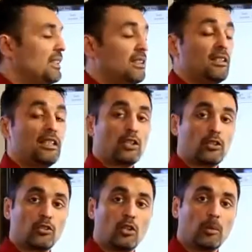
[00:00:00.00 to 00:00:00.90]
VCC
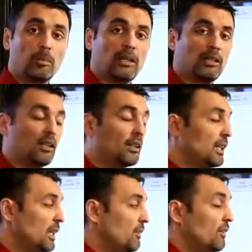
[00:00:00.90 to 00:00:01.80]
control panel.
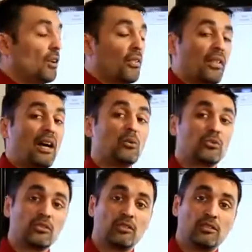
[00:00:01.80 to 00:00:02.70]
If you've got
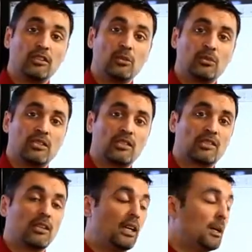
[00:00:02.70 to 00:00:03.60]
thousands of
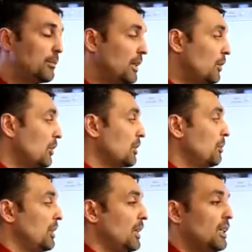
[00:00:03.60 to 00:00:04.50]
users, then
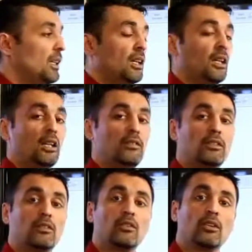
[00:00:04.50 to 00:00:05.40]
ultimately
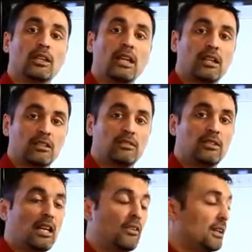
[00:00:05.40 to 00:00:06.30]
if you're running
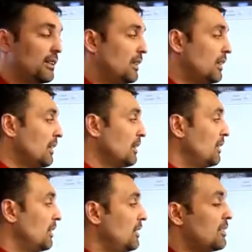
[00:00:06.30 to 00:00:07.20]
Active Directory,
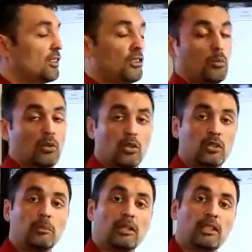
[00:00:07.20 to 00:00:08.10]
the system will
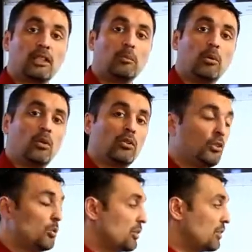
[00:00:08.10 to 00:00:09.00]
automatically pull
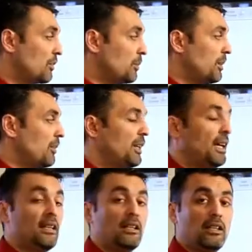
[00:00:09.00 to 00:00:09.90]
users from your
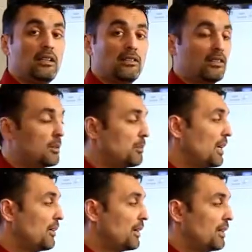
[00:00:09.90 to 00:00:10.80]
AD system
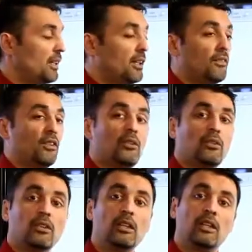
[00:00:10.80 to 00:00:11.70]
directly in. If
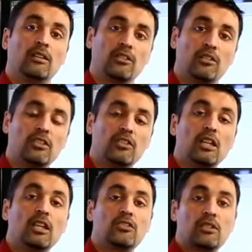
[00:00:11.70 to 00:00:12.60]
you're in
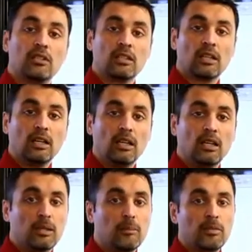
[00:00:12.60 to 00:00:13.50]
education,
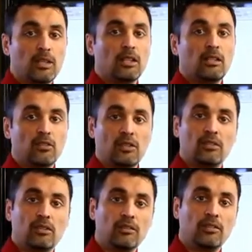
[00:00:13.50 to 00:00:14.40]
if
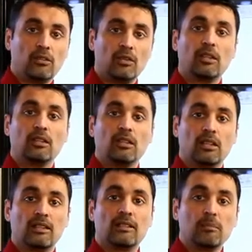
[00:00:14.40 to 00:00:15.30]
you're running
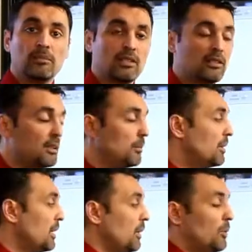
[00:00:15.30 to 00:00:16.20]
a SIM
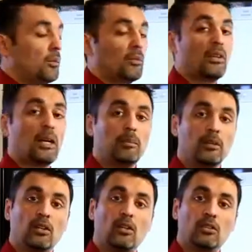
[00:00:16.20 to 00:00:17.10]
system, it will
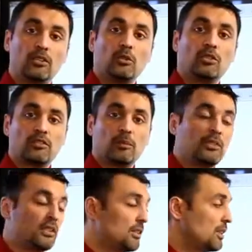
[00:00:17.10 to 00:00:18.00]
grab all the users from
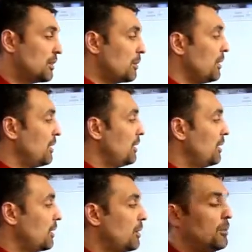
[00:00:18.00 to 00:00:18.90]
your SIM system, and
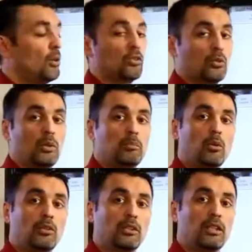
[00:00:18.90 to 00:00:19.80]
they can be also
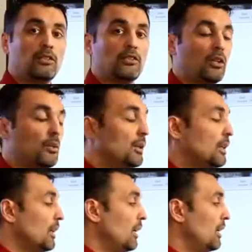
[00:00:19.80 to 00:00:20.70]
imported in. So
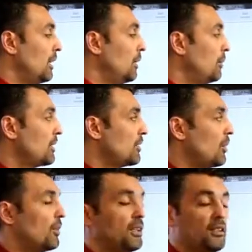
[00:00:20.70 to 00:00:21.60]
it makes it
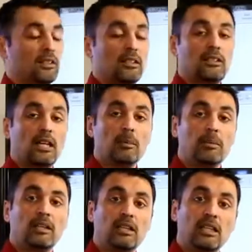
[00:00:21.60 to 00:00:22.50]
a lot easier than
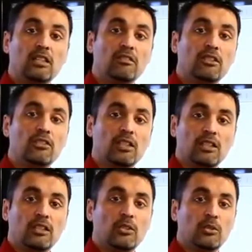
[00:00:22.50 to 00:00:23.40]
typing in
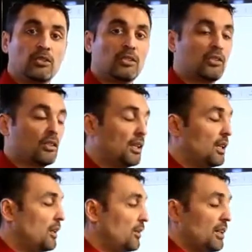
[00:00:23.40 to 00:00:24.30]
individually users,
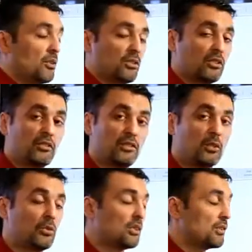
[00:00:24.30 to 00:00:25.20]
thousands of
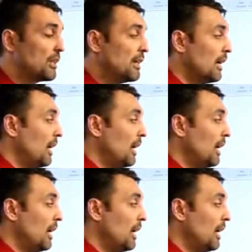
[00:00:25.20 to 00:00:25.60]
users.